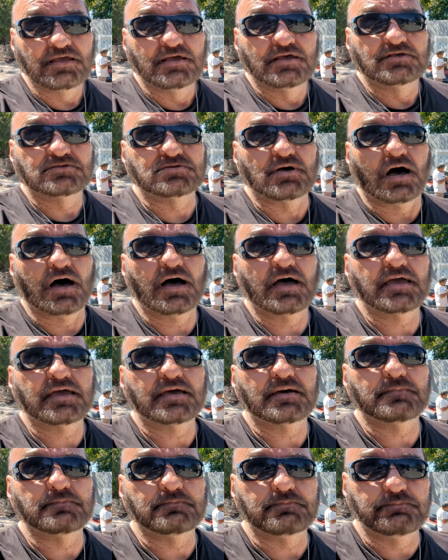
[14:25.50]
So I
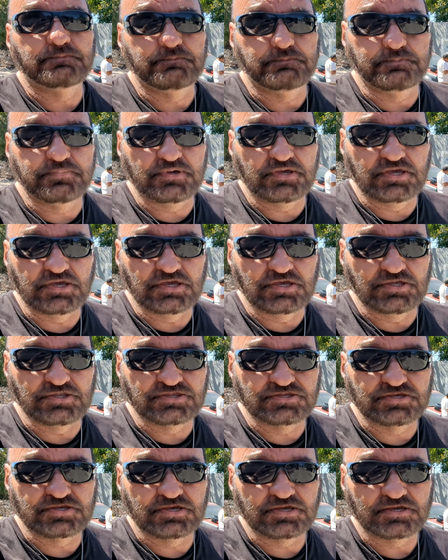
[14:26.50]
am
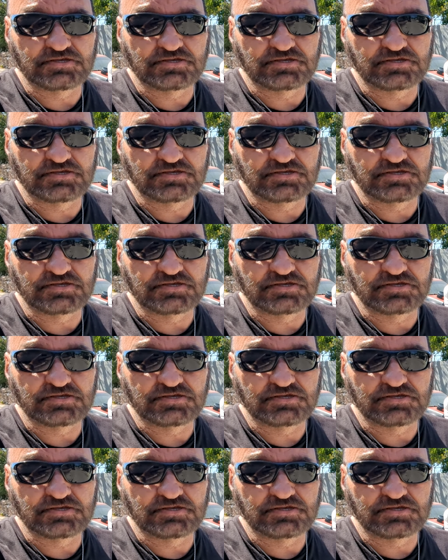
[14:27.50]
beat.